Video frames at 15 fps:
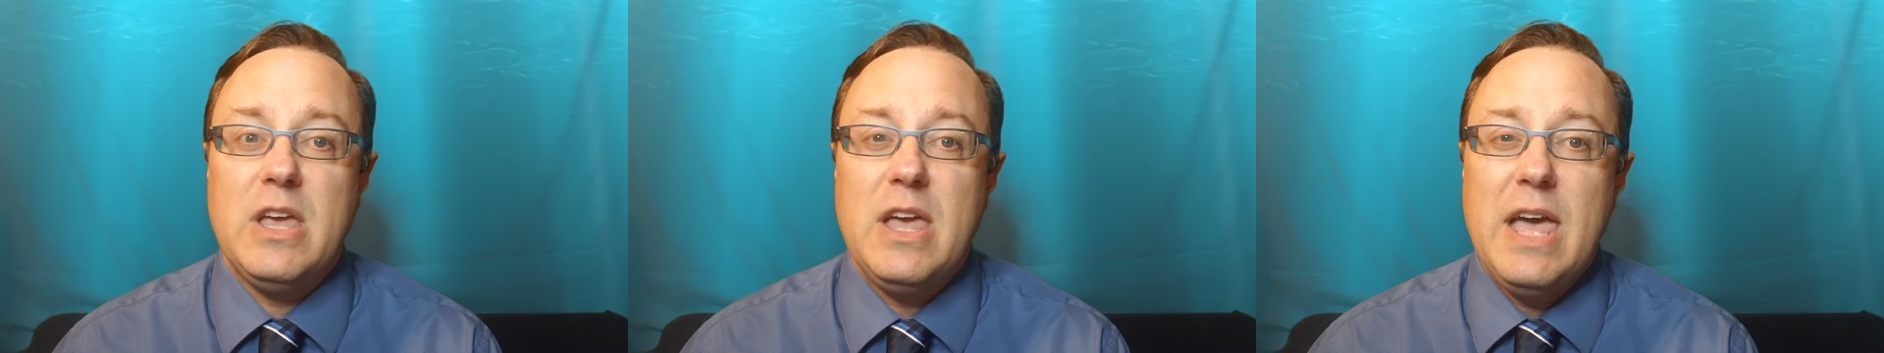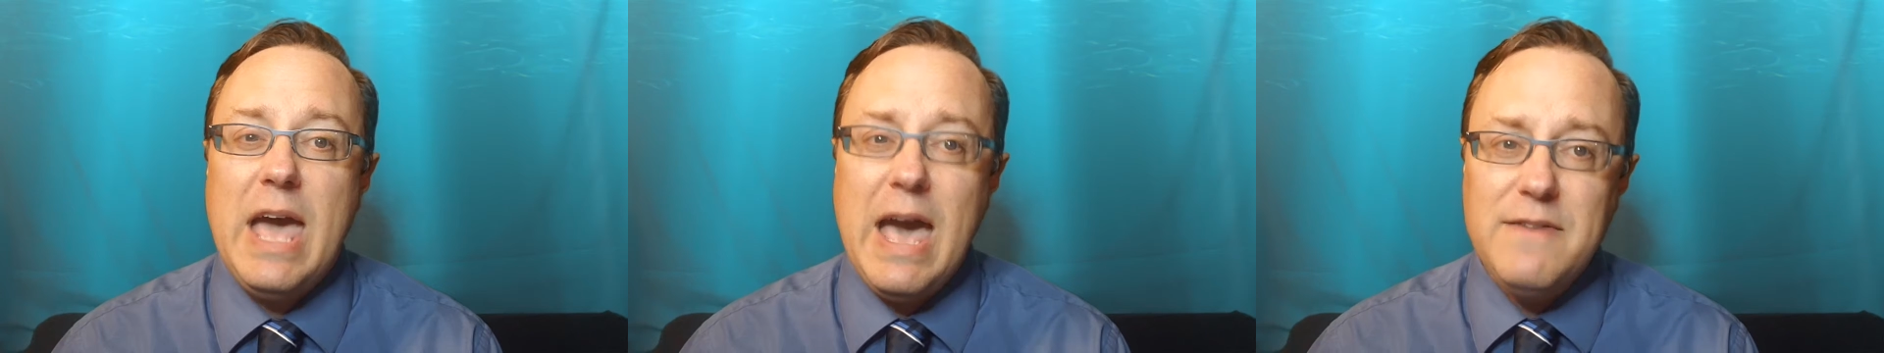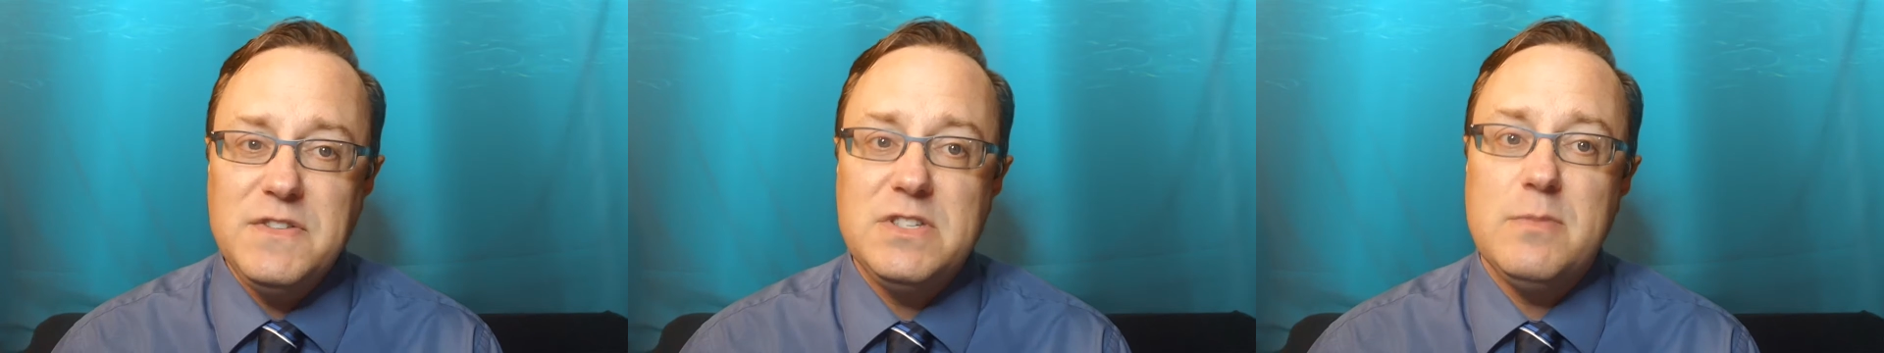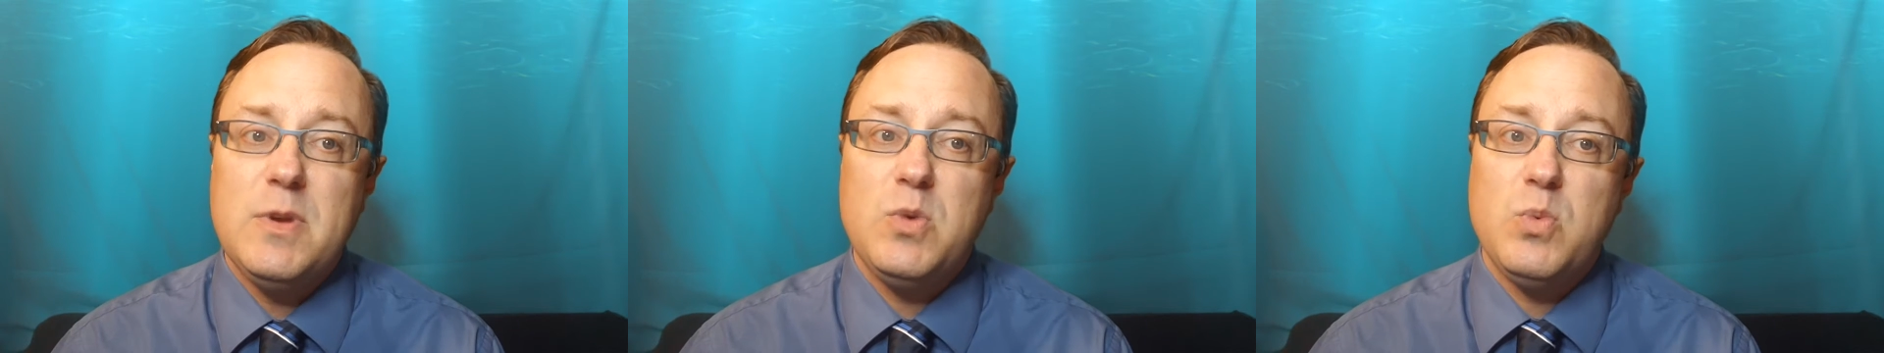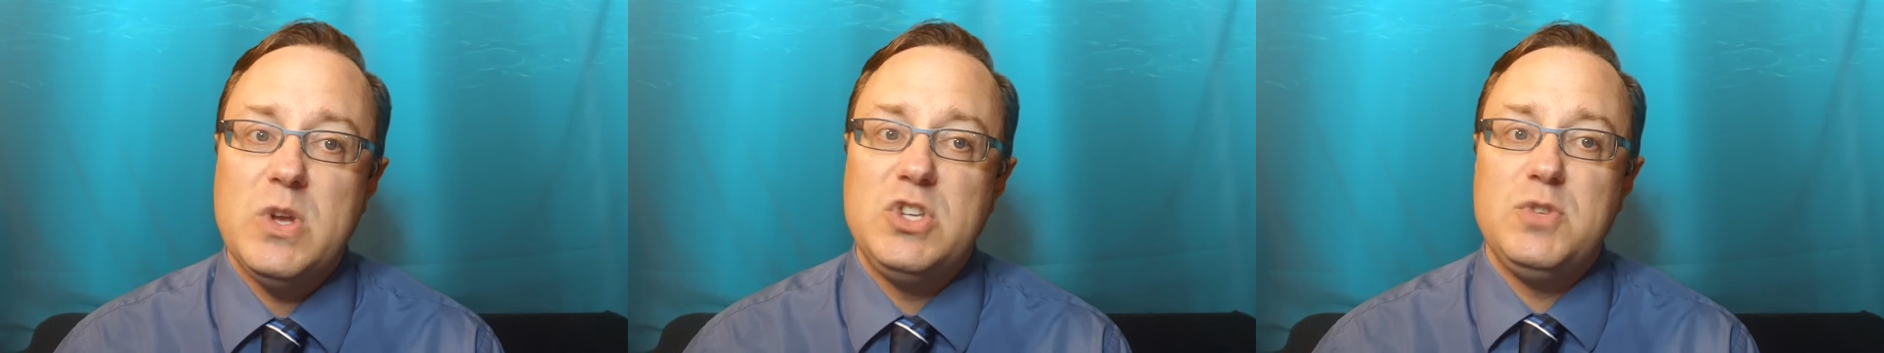have some
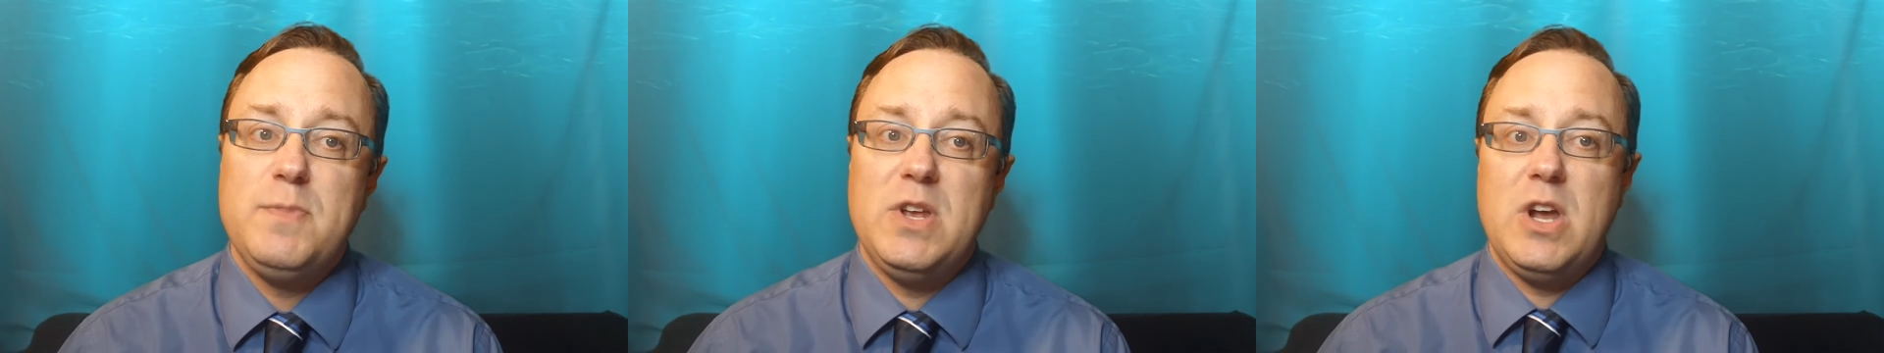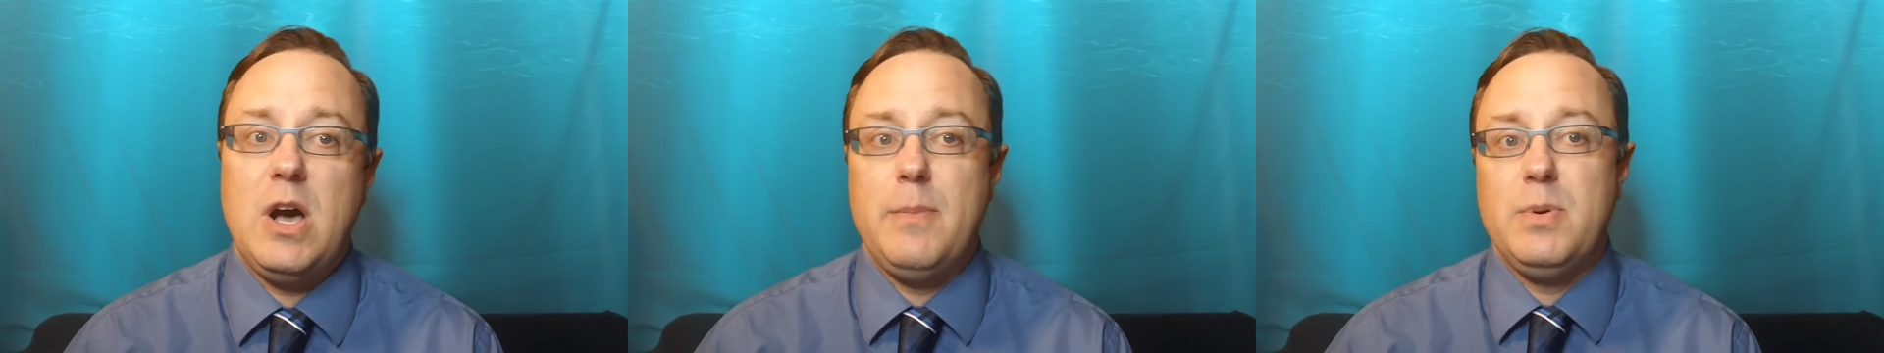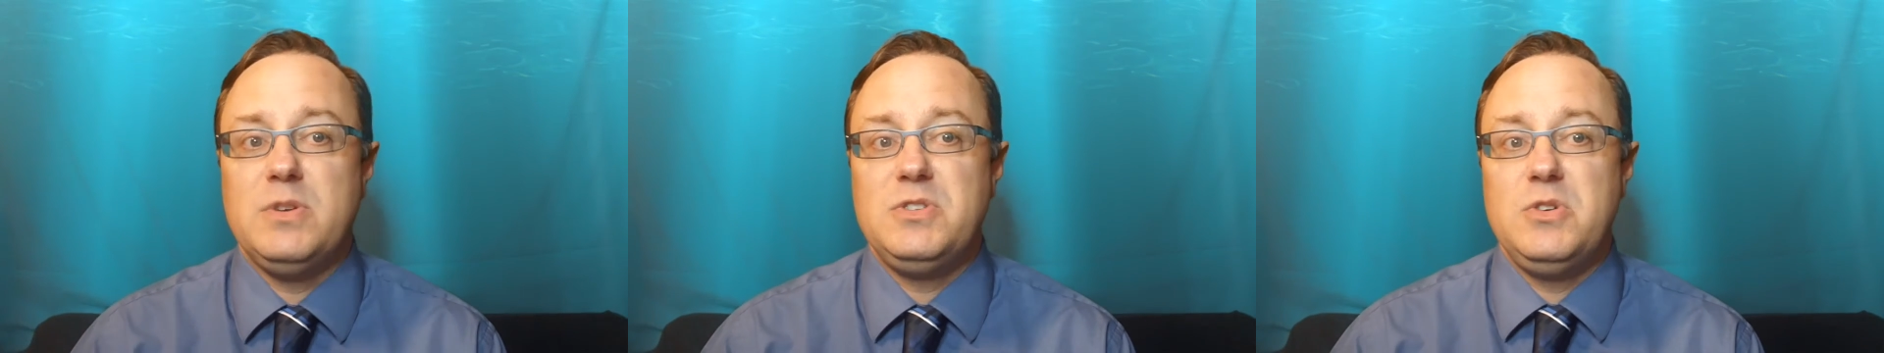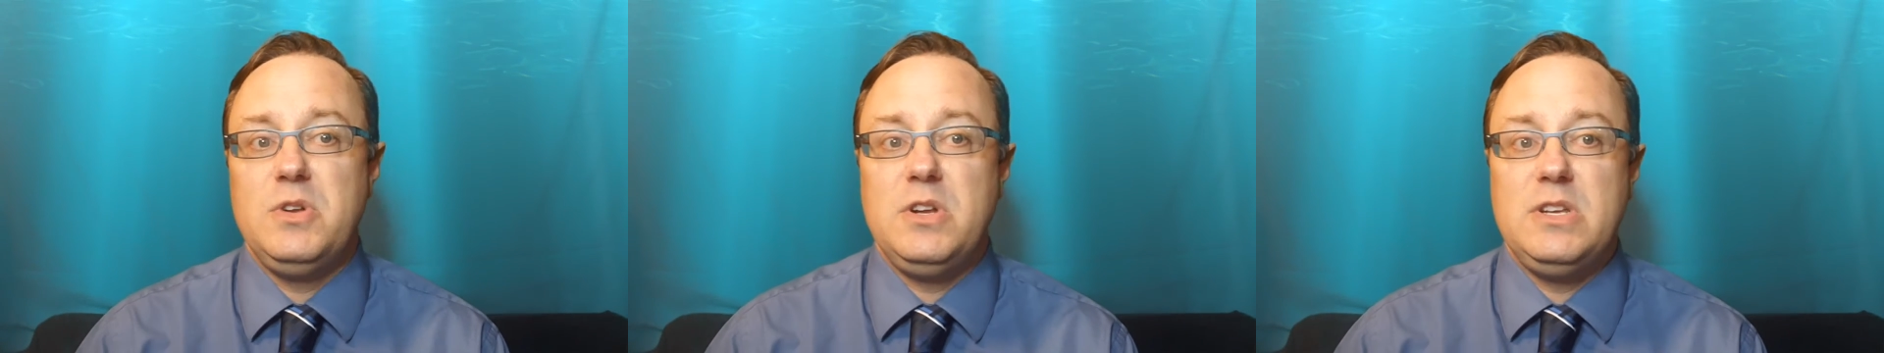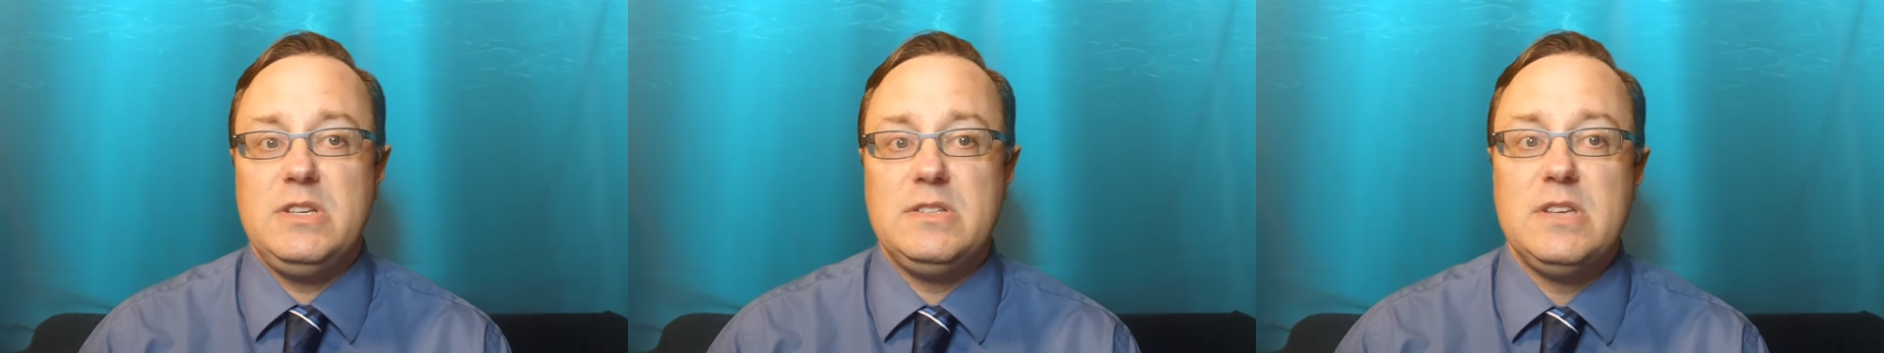enrichment
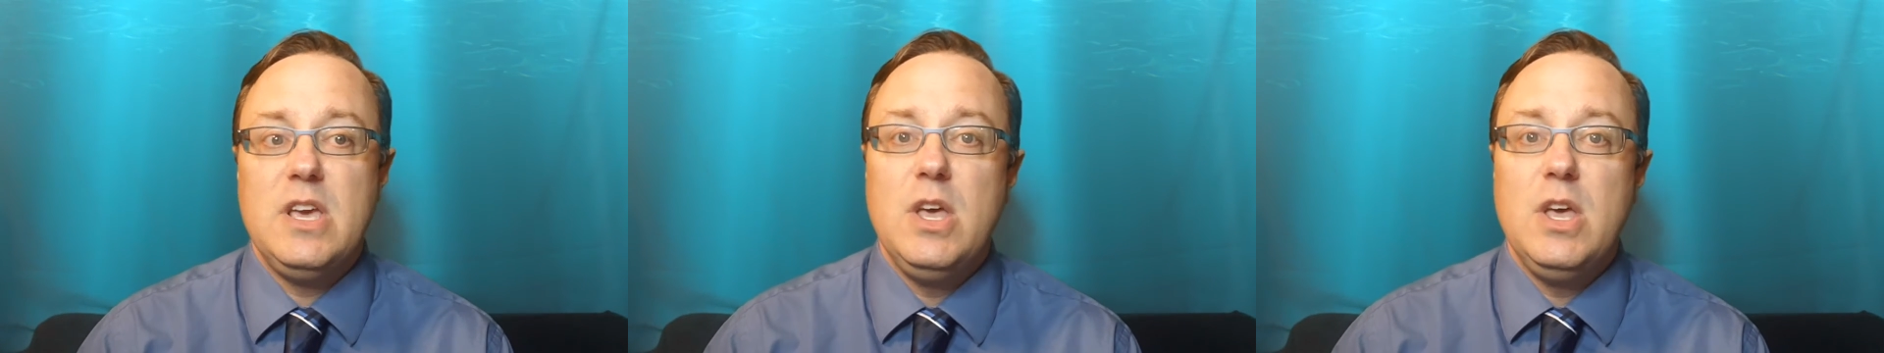opportunities,